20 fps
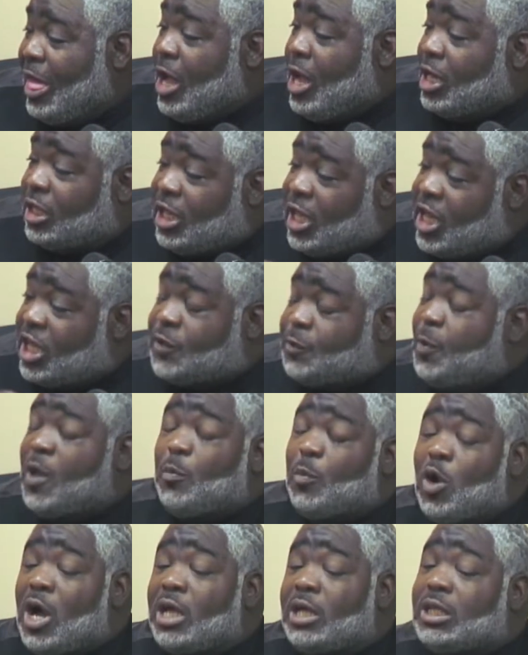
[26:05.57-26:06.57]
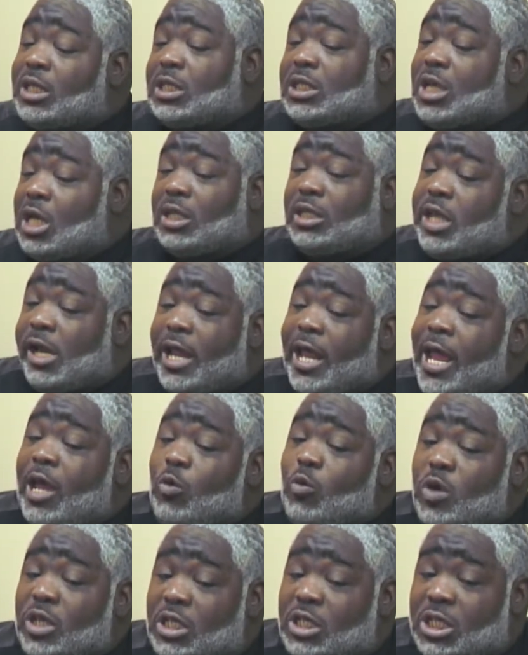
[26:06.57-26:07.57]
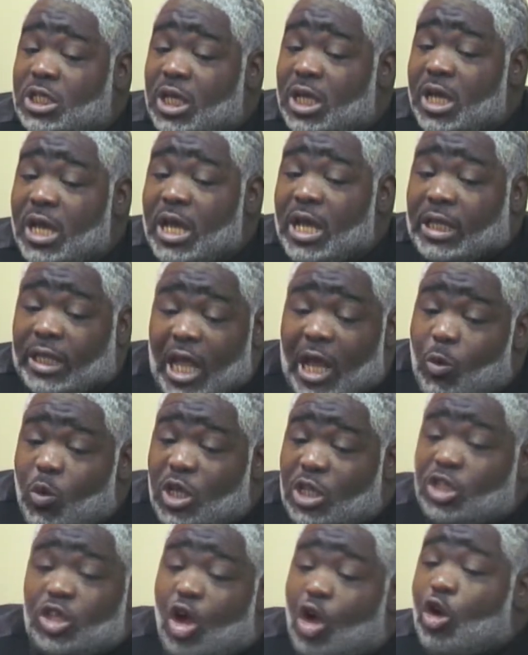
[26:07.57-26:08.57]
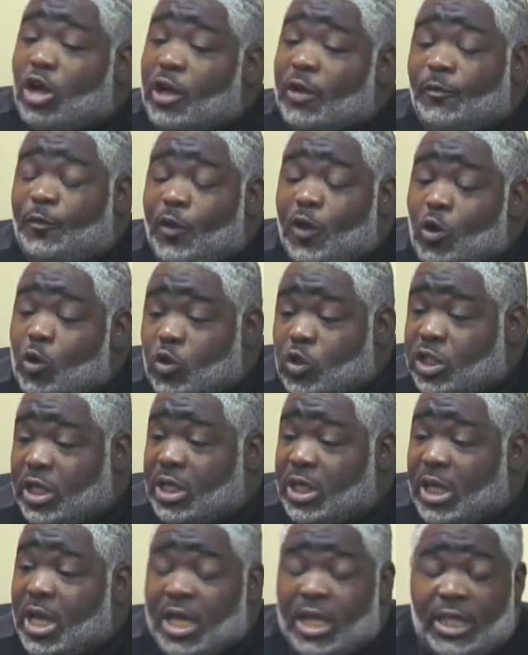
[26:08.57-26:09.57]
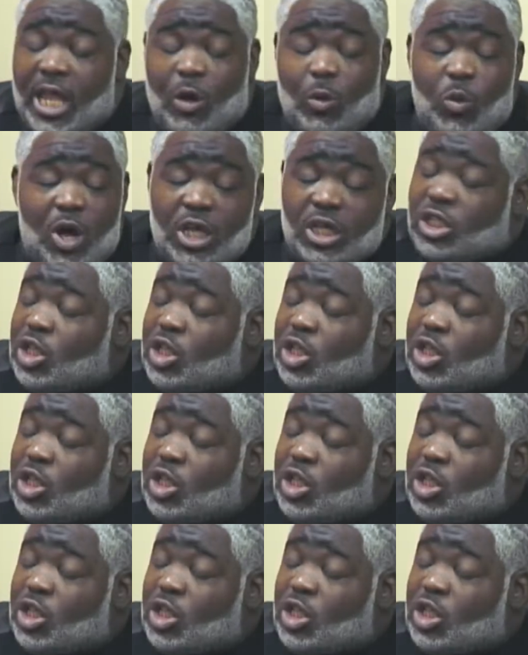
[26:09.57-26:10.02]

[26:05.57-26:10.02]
These people understood the language. There was no confusion. There was